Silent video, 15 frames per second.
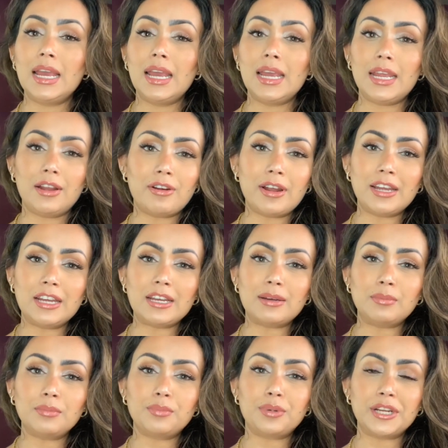here I
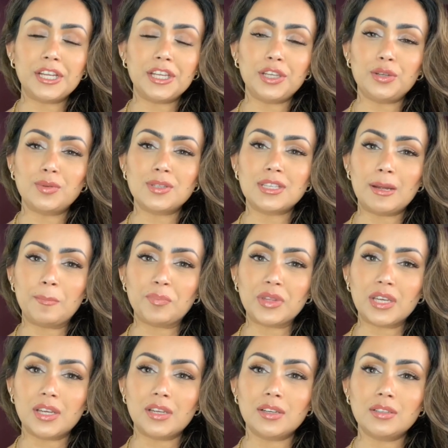am bringing you
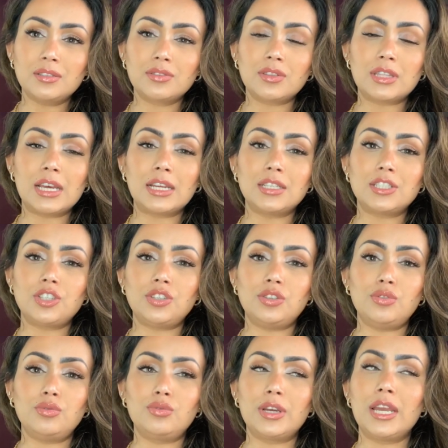something that
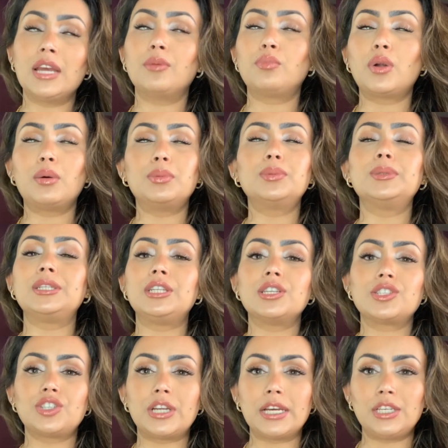you can probably
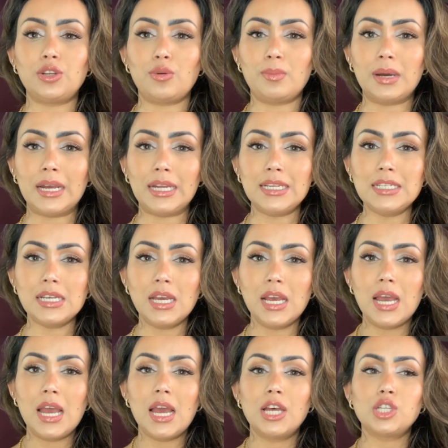distract your mind.
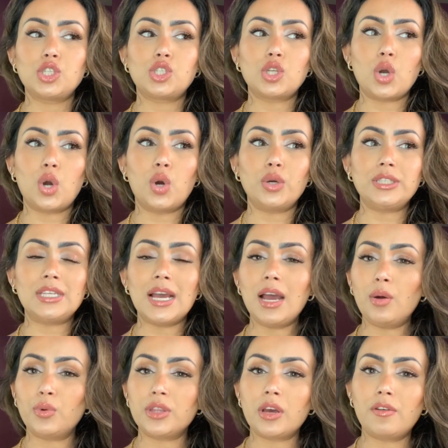So
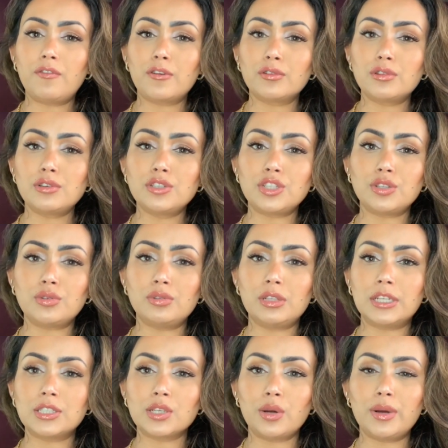yeah, without further ado,
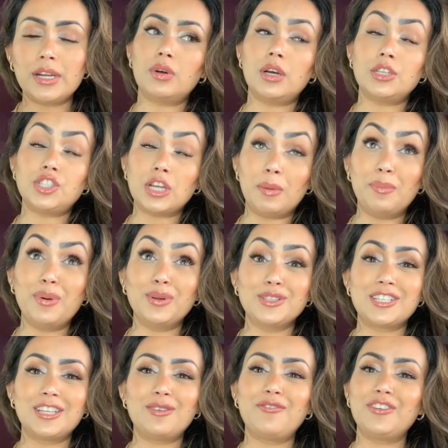let's go ahead jump
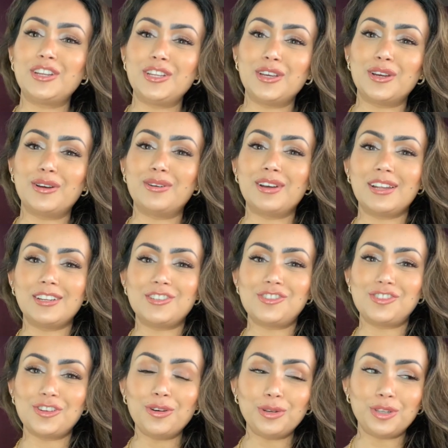onto the video and
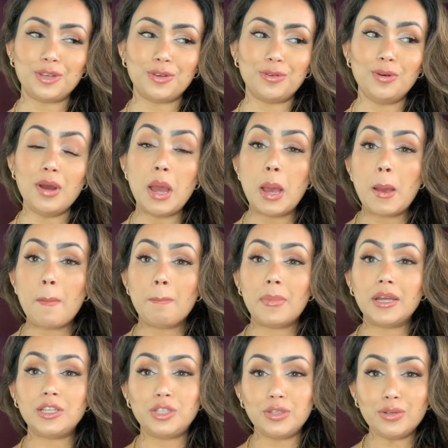show you
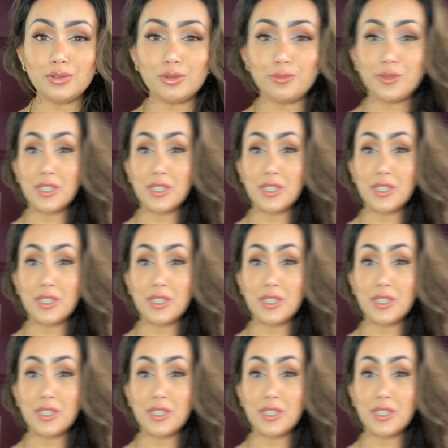my dupes.